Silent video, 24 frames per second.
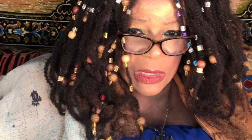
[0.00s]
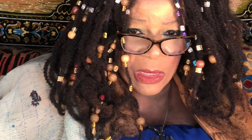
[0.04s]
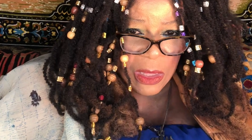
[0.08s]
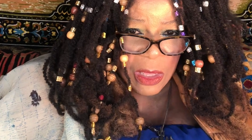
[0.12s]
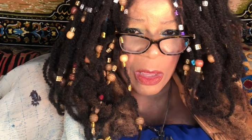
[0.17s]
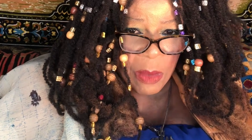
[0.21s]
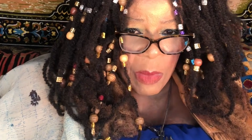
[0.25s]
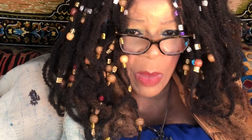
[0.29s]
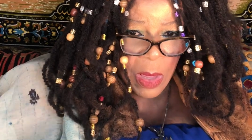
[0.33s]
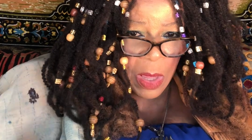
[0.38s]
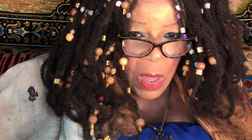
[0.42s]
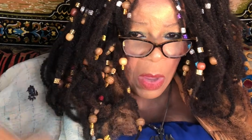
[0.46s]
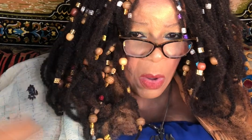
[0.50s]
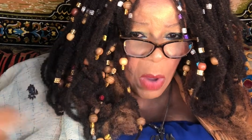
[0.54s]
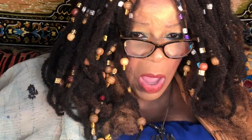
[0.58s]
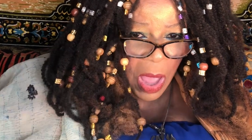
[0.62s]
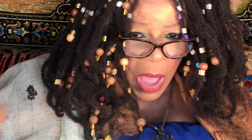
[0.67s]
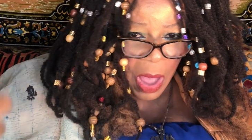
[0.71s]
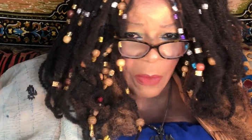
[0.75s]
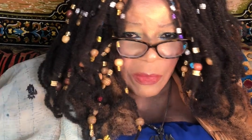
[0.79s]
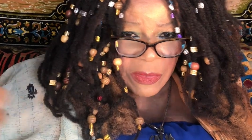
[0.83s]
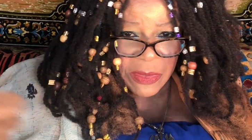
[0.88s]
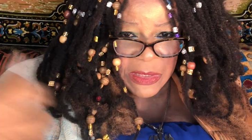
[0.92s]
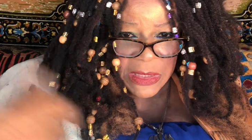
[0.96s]
them,
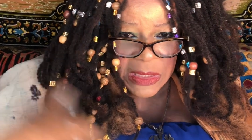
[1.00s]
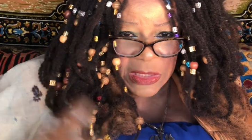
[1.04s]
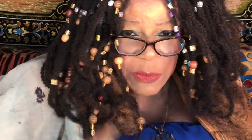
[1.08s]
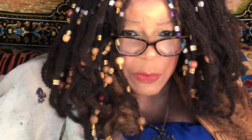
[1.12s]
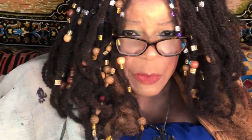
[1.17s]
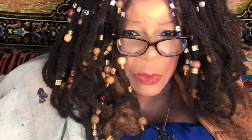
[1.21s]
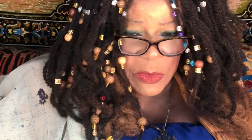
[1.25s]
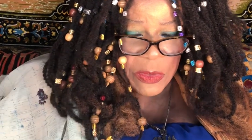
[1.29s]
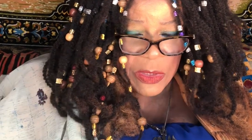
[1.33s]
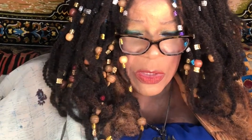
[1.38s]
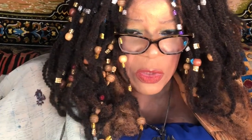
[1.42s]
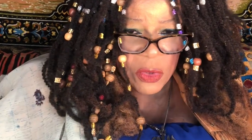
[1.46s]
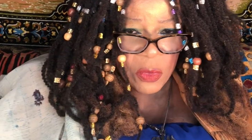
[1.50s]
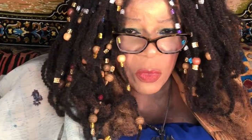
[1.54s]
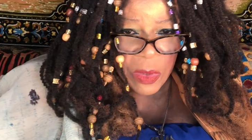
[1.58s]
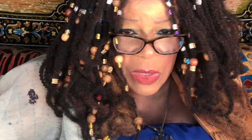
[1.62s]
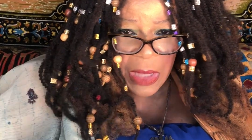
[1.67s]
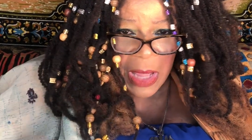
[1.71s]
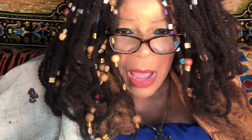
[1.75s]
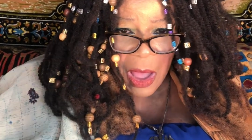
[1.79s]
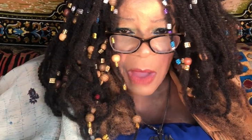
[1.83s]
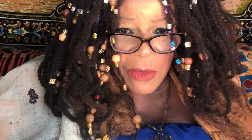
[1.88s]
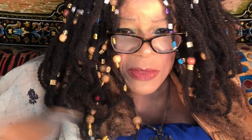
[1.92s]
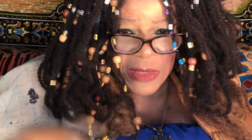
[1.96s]
how is this person doing?
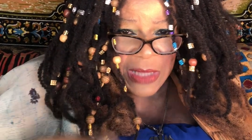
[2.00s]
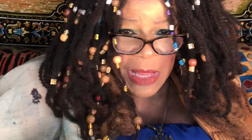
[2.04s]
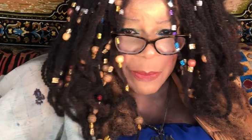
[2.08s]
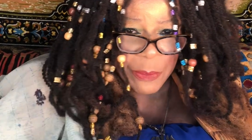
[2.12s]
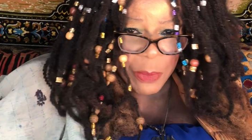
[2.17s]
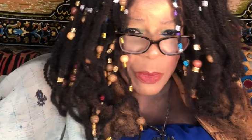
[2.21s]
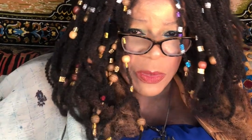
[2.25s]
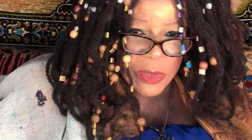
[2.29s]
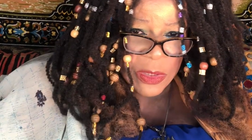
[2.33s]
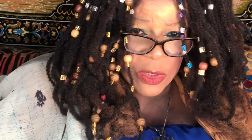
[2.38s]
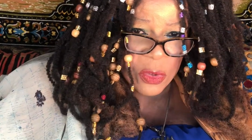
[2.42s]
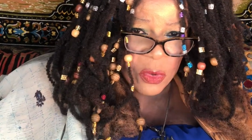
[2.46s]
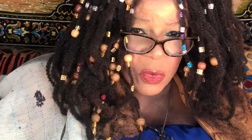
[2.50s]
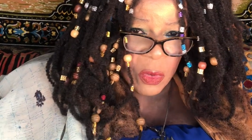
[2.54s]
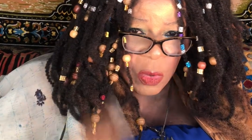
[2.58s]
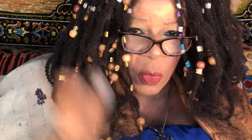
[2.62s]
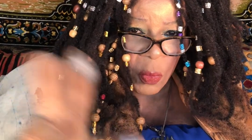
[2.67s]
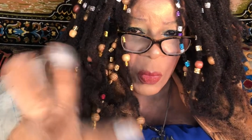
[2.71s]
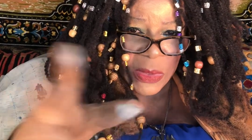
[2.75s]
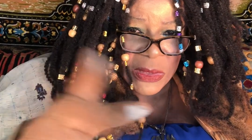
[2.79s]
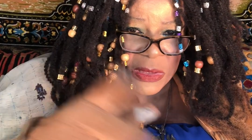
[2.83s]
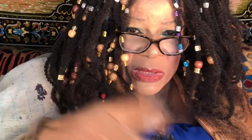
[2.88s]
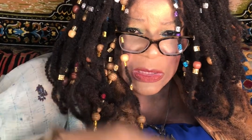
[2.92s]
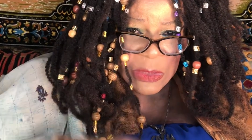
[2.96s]
How's that person doing?
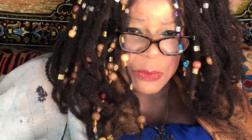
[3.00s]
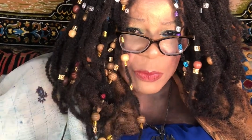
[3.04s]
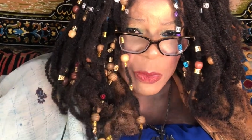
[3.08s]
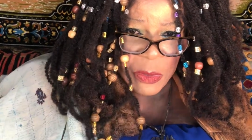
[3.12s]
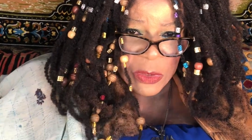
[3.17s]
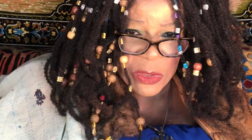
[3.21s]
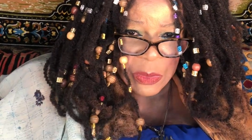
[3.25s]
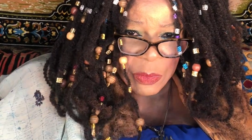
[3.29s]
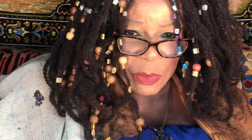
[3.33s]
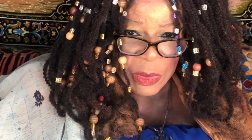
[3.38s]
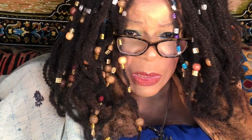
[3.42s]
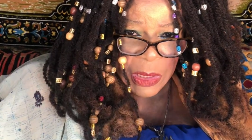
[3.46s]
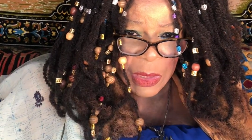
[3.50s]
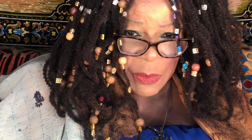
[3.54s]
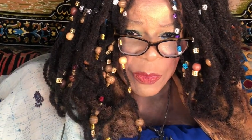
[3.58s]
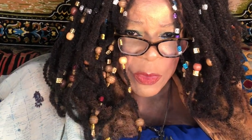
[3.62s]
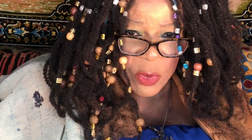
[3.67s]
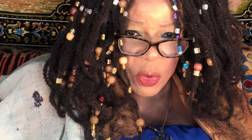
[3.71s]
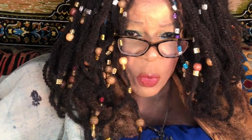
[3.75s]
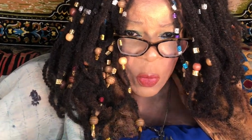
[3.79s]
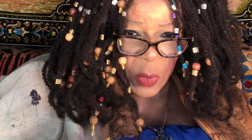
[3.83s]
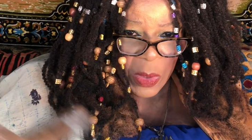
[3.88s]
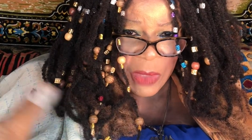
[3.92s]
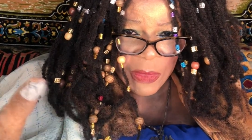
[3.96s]
What's this person been up to?
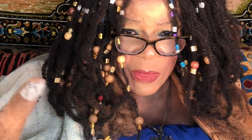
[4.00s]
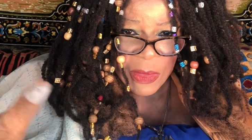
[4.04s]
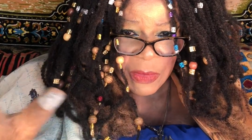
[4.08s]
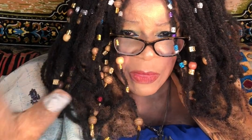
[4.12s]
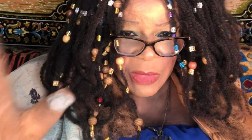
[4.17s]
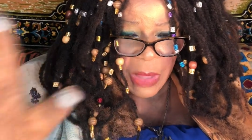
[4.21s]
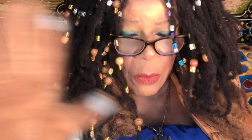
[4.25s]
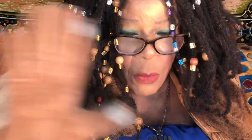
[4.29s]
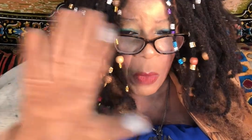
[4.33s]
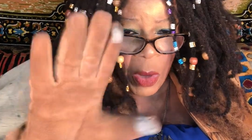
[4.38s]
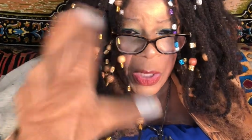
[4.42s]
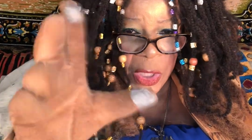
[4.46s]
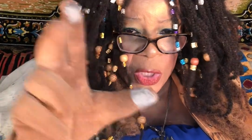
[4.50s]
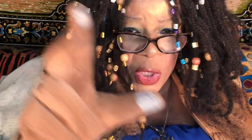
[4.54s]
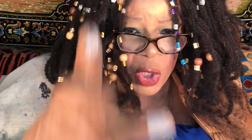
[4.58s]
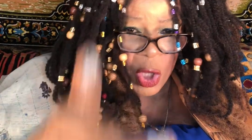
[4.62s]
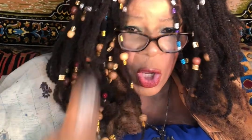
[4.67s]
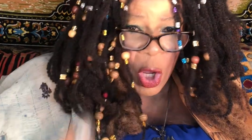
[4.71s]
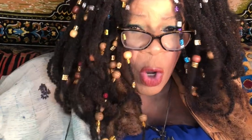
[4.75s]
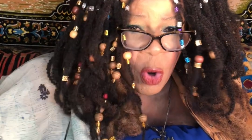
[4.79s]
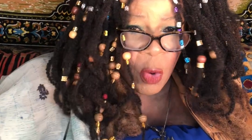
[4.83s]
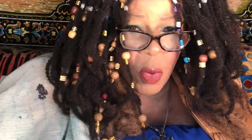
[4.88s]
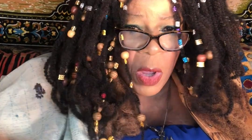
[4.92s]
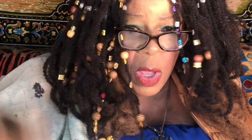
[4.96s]
What they want to
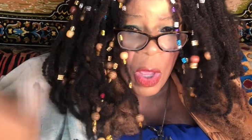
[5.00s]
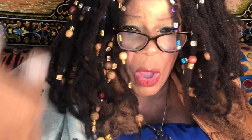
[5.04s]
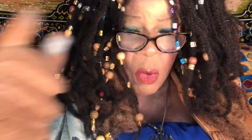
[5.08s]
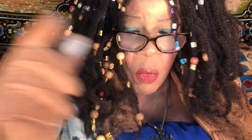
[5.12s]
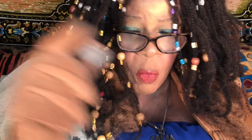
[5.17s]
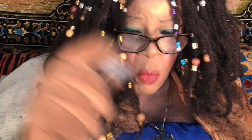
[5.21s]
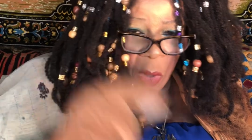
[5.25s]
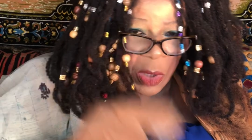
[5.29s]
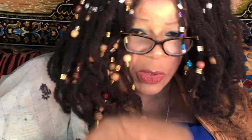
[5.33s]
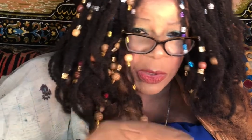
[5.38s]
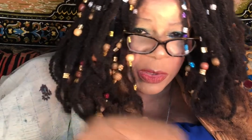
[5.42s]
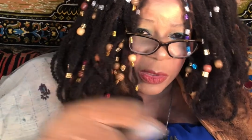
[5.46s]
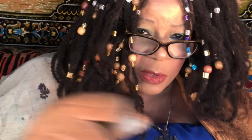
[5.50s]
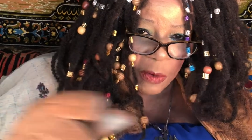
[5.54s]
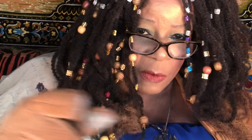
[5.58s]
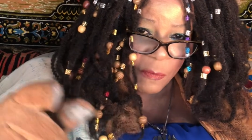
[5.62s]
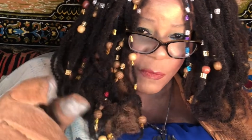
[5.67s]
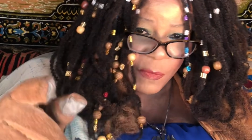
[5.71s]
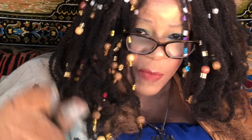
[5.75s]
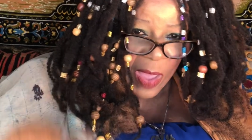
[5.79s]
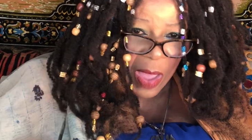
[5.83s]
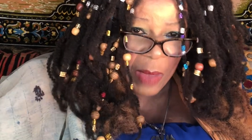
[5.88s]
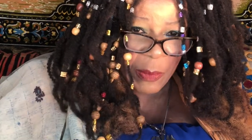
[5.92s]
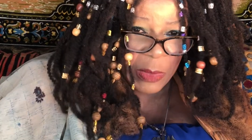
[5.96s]
know what their
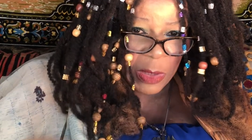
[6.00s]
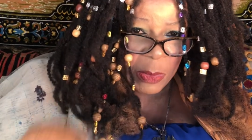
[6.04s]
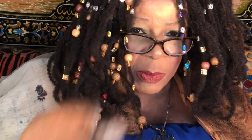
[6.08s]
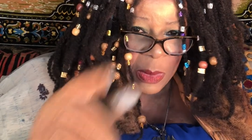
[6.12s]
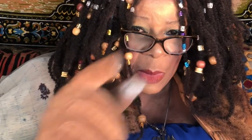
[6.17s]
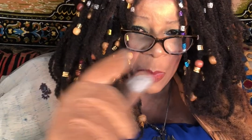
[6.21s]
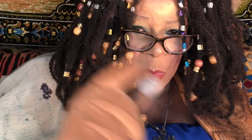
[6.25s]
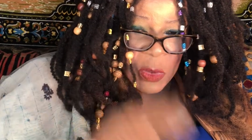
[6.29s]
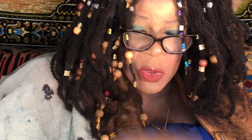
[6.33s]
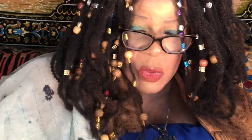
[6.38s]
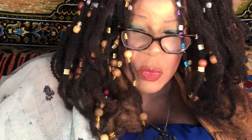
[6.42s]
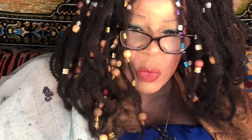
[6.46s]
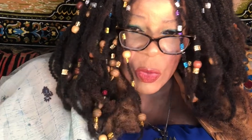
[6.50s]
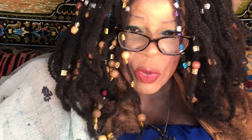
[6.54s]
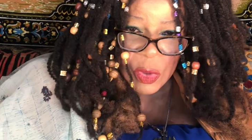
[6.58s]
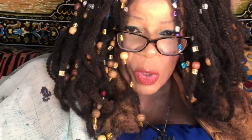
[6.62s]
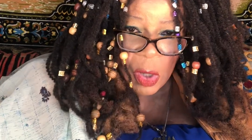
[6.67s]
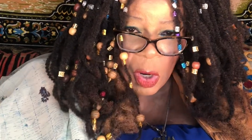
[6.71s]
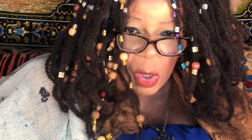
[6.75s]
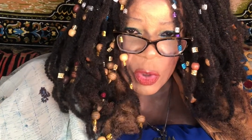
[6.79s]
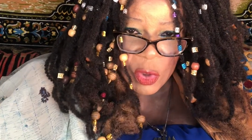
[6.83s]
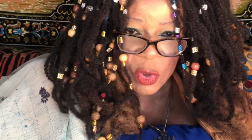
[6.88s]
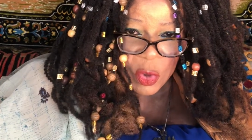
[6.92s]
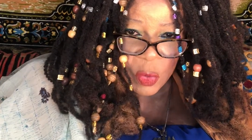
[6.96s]
family members are
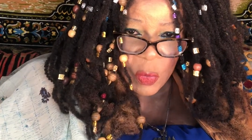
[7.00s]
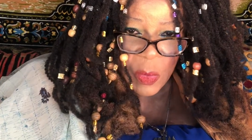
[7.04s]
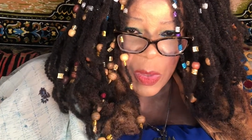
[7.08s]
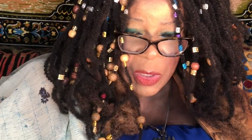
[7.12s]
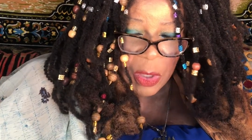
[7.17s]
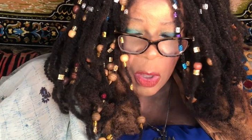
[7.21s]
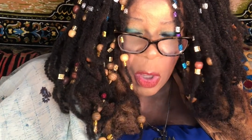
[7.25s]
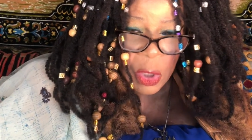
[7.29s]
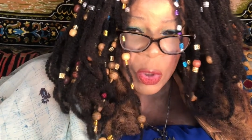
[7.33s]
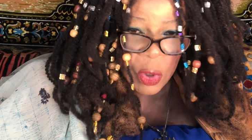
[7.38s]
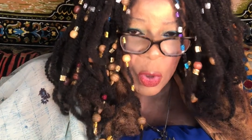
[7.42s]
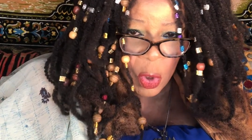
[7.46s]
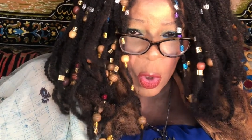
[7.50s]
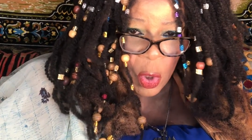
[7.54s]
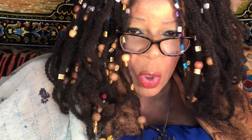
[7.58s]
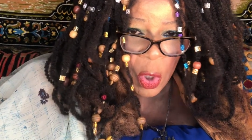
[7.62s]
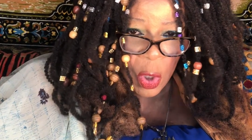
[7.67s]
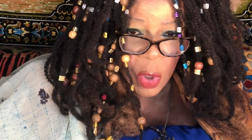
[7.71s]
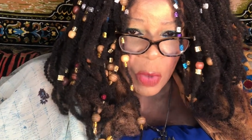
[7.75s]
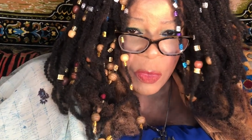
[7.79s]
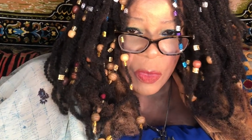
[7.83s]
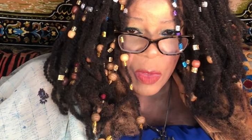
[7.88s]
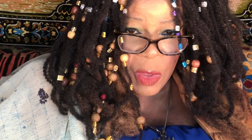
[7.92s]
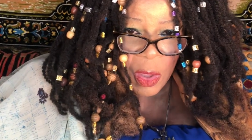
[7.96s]
doing on
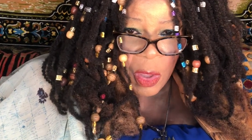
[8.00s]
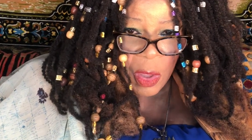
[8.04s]
earth,